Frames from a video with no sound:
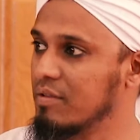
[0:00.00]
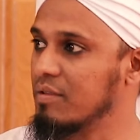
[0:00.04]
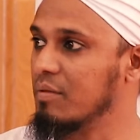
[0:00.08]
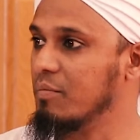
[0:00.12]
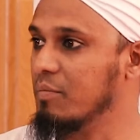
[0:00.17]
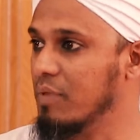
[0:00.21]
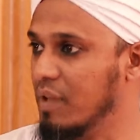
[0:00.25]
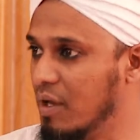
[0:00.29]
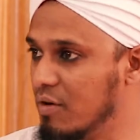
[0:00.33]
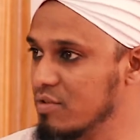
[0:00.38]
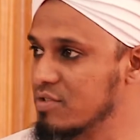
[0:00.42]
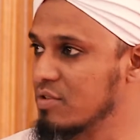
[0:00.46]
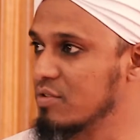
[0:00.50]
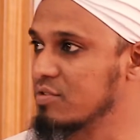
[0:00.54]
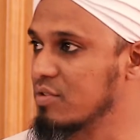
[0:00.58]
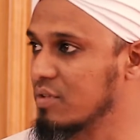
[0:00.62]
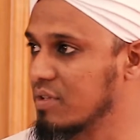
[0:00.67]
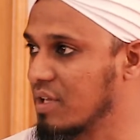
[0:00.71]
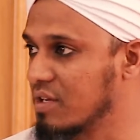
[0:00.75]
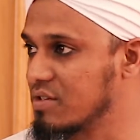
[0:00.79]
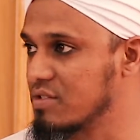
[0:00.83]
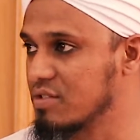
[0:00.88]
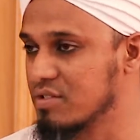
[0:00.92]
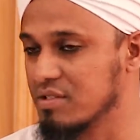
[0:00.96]
the nose also
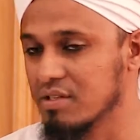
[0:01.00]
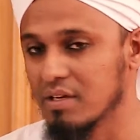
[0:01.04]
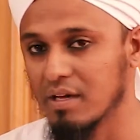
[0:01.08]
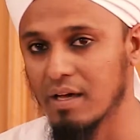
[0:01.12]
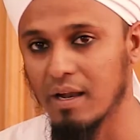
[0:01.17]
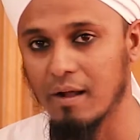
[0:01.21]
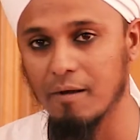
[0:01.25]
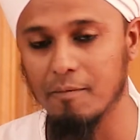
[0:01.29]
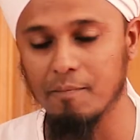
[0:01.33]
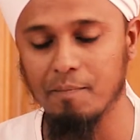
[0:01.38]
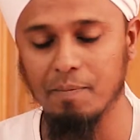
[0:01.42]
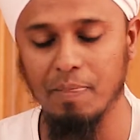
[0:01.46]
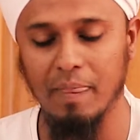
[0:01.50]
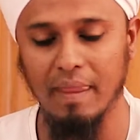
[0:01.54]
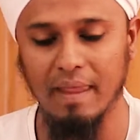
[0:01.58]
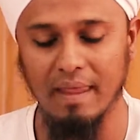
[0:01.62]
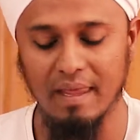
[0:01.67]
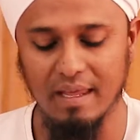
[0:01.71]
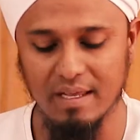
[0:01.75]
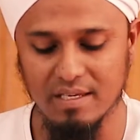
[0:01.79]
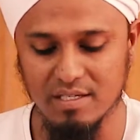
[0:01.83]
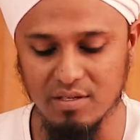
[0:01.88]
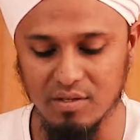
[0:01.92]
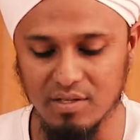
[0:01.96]
touches the ground.
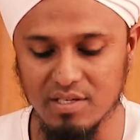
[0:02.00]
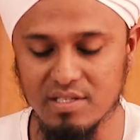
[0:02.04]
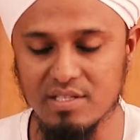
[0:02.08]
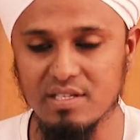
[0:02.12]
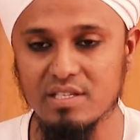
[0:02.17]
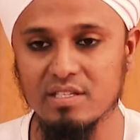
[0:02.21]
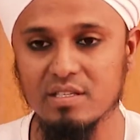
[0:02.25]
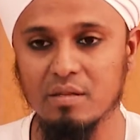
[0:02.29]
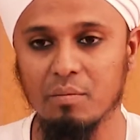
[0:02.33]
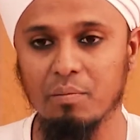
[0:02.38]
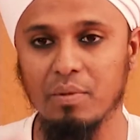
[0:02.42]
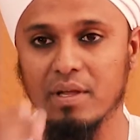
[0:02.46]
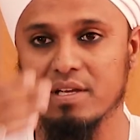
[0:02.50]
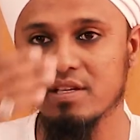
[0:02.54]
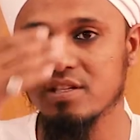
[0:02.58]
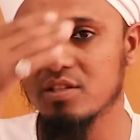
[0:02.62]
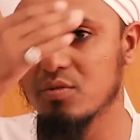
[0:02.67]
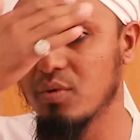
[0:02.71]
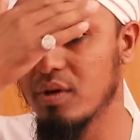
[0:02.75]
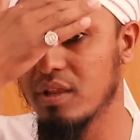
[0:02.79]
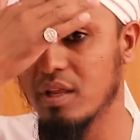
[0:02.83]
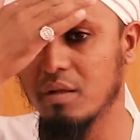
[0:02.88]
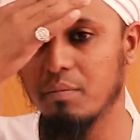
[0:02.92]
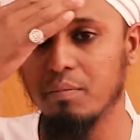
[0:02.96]
So this is the places
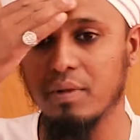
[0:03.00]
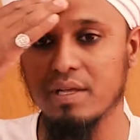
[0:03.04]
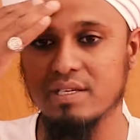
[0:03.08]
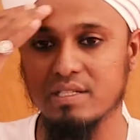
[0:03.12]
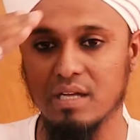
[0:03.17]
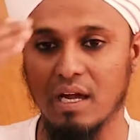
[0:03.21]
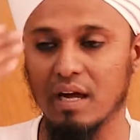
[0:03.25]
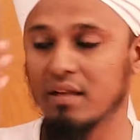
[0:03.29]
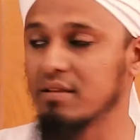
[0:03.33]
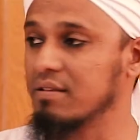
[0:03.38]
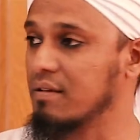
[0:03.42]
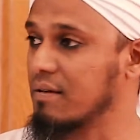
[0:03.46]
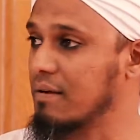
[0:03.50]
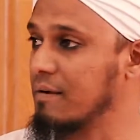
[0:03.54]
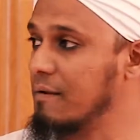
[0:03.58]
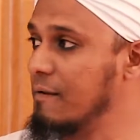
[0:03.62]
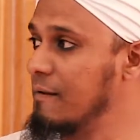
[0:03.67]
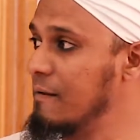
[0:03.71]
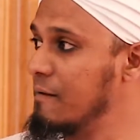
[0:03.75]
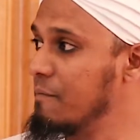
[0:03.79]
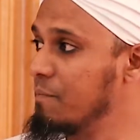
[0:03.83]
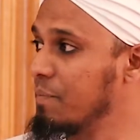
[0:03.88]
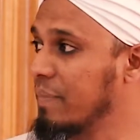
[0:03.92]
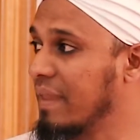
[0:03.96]
where they place atar.
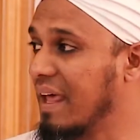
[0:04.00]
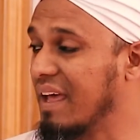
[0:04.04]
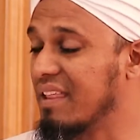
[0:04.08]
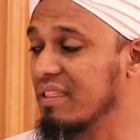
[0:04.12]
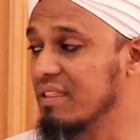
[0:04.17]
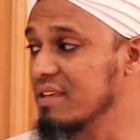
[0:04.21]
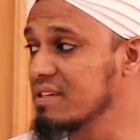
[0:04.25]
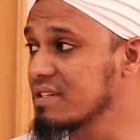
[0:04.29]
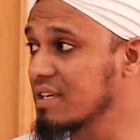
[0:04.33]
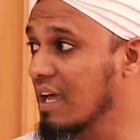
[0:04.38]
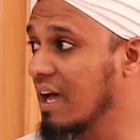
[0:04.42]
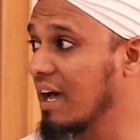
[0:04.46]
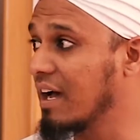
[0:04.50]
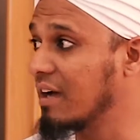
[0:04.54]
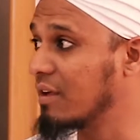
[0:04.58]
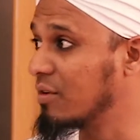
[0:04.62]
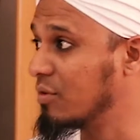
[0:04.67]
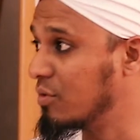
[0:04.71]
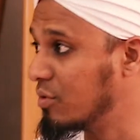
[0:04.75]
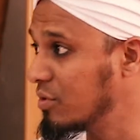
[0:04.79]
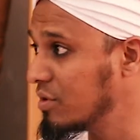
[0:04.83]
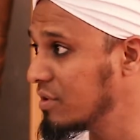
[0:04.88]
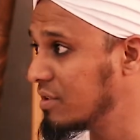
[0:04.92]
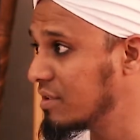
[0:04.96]
And this
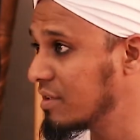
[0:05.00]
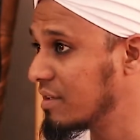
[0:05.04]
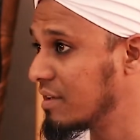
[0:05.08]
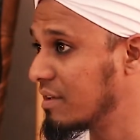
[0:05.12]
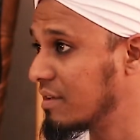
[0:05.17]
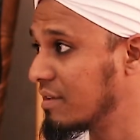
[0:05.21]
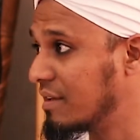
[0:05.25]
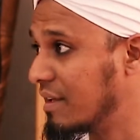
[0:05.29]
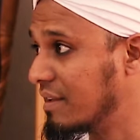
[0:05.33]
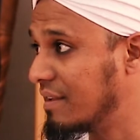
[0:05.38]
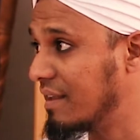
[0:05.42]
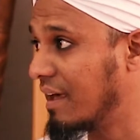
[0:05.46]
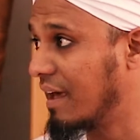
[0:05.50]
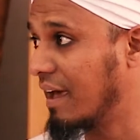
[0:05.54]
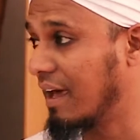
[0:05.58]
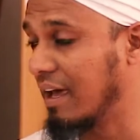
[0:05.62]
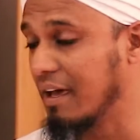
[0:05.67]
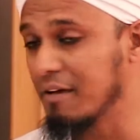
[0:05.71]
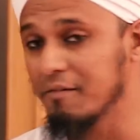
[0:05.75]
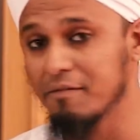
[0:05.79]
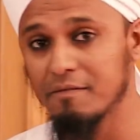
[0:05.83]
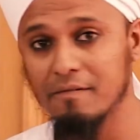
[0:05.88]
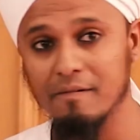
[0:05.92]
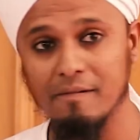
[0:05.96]
hanut that they
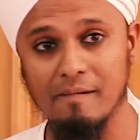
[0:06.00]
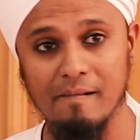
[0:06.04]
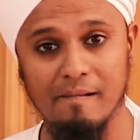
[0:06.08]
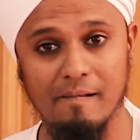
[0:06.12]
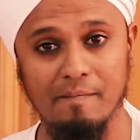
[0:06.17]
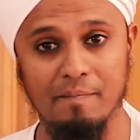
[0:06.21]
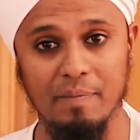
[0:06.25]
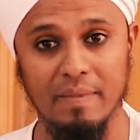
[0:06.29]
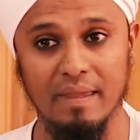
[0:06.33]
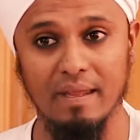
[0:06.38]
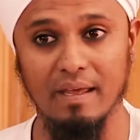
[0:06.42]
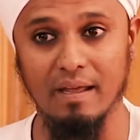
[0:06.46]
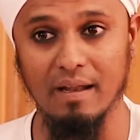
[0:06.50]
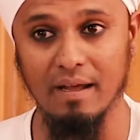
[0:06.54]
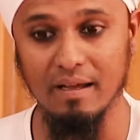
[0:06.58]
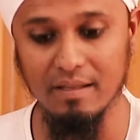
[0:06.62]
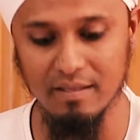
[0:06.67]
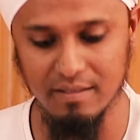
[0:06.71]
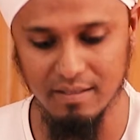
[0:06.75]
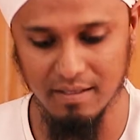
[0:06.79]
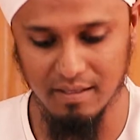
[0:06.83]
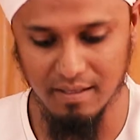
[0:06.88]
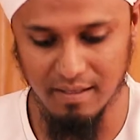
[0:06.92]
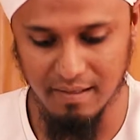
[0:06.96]
have, right,
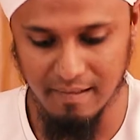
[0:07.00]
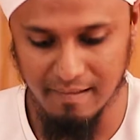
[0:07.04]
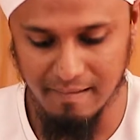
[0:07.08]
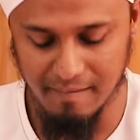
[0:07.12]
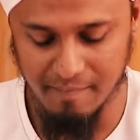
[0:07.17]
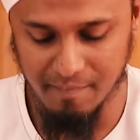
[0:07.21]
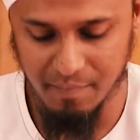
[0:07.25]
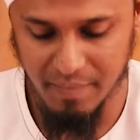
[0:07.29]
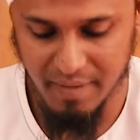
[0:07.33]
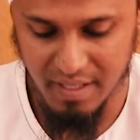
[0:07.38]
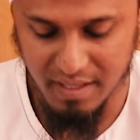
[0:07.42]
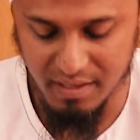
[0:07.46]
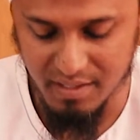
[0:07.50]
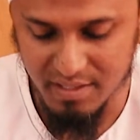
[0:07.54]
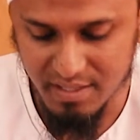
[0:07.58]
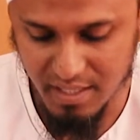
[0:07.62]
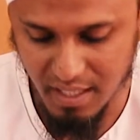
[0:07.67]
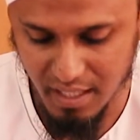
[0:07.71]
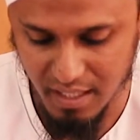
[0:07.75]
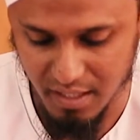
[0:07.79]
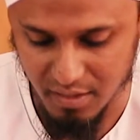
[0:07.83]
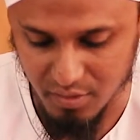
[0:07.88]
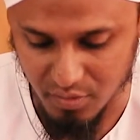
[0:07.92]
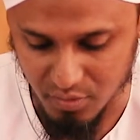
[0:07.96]
this
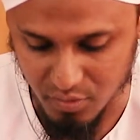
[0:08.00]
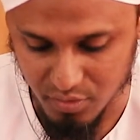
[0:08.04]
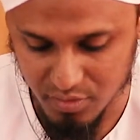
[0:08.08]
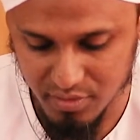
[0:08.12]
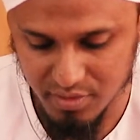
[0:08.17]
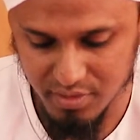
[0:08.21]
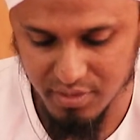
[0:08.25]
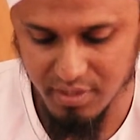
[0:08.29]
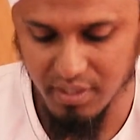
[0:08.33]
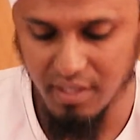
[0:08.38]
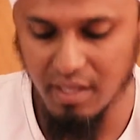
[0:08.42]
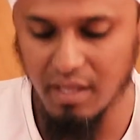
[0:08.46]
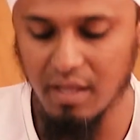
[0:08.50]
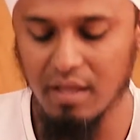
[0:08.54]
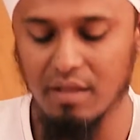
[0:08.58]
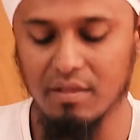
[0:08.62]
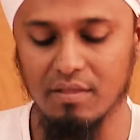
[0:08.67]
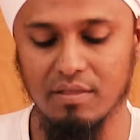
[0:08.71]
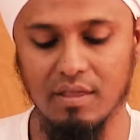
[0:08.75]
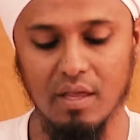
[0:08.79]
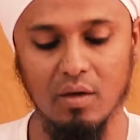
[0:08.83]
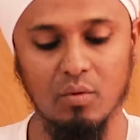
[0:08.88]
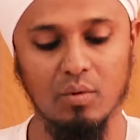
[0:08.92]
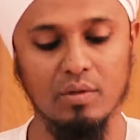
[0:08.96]
hanut,
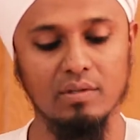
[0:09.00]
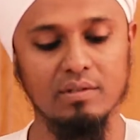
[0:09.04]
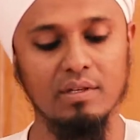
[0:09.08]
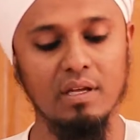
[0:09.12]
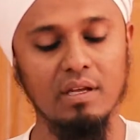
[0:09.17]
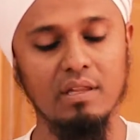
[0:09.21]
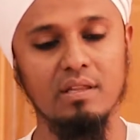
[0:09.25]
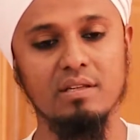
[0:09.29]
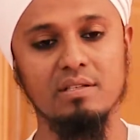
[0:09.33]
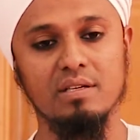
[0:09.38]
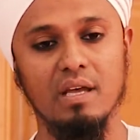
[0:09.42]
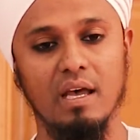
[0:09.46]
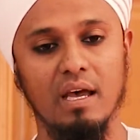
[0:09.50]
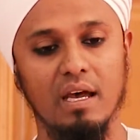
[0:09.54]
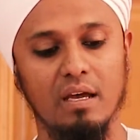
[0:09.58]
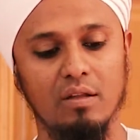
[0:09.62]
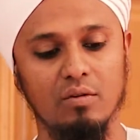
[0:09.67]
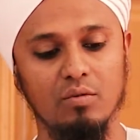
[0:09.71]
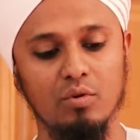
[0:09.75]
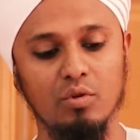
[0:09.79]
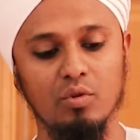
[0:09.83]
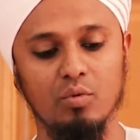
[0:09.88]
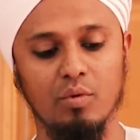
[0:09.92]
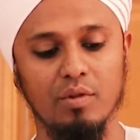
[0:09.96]
they will take this
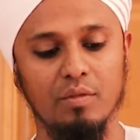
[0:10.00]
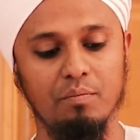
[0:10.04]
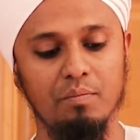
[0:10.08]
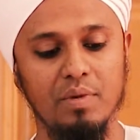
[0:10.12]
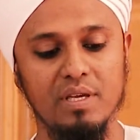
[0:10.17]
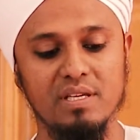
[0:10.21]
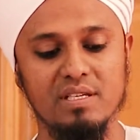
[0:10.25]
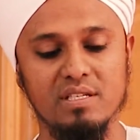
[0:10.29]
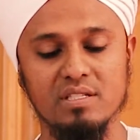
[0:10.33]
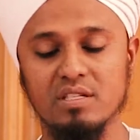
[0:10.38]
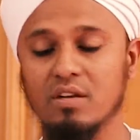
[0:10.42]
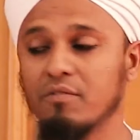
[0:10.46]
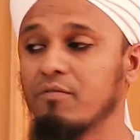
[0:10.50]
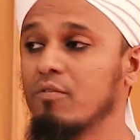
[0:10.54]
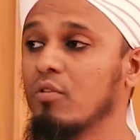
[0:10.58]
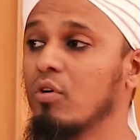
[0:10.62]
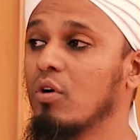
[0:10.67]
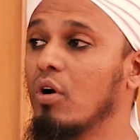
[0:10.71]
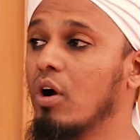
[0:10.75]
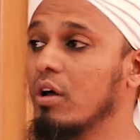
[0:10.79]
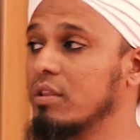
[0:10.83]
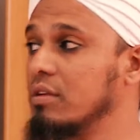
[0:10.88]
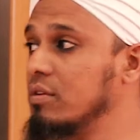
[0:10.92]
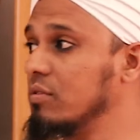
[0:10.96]
hanut with pieces of
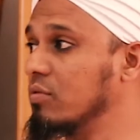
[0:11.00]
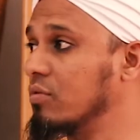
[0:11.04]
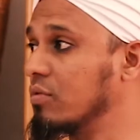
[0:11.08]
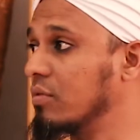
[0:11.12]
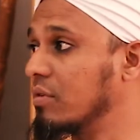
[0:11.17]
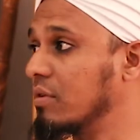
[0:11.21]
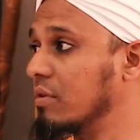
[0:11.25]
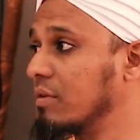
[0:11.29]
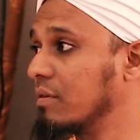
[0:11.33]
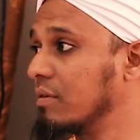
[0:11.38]
cotton wool,